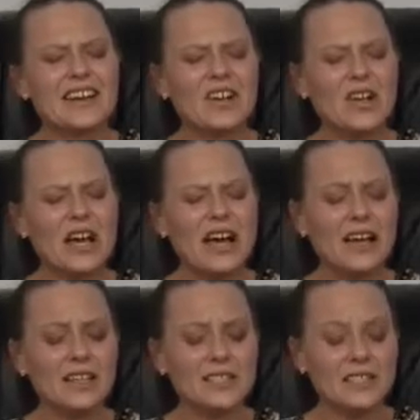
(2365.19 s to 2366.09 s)

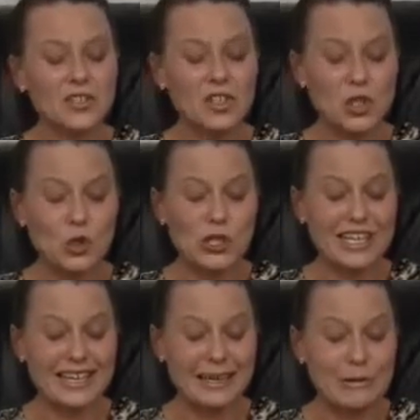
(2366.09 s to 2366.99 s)
class
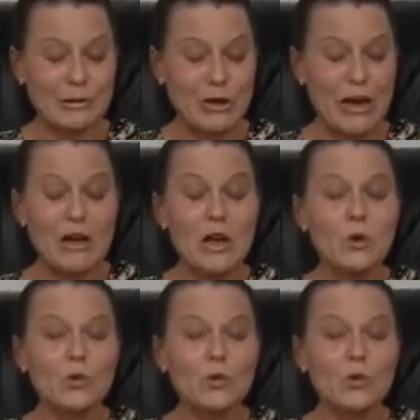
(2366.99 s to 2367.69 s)
together.